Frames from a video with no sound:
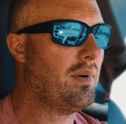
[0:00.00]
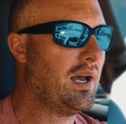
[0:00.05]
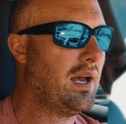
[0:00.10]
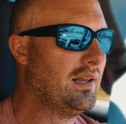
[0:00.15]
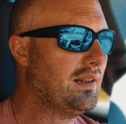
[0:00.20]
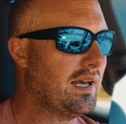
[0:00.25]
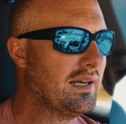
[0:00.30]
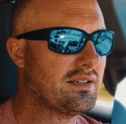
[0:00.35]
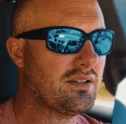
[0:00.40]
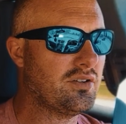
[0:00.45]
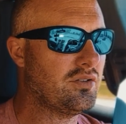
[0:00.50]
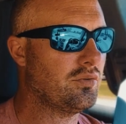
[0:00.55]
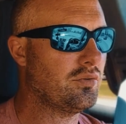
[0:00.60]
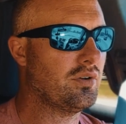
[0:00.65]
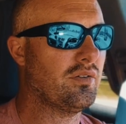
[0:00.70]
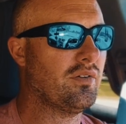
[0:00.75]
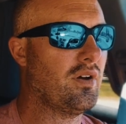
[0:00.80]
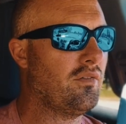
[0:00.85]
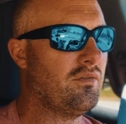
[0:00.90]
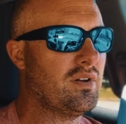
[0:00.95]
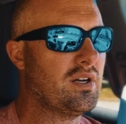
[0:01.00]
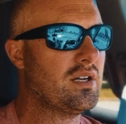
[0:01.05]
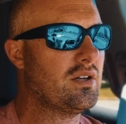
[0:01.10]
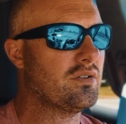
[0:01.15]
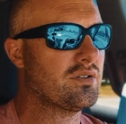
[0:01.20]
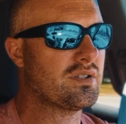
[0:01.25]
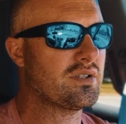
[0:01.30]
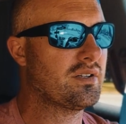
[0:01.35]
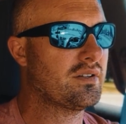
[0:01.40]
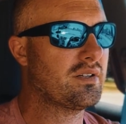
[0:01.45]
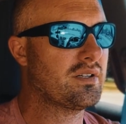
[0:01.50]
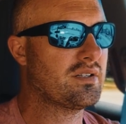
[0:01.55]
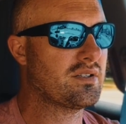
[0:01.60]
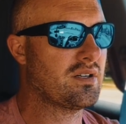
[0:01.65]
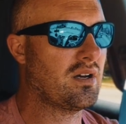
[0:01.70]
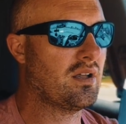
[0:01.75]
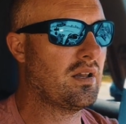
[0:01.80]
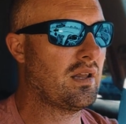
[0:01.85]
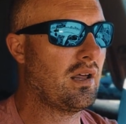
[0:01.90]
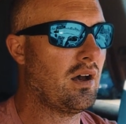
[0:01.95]
I'd like to do a, a video series
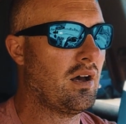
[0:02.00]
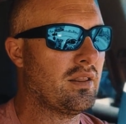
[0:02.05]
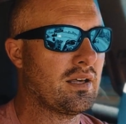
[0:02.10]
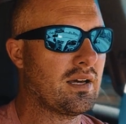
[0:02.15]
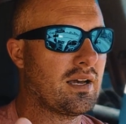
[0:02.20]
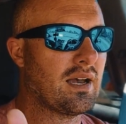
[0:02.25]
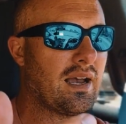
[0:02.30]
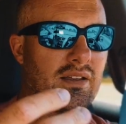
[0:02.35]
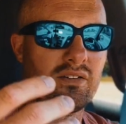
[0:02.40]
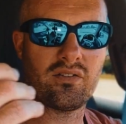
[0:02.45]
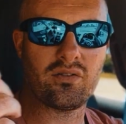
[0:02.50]
on on the guys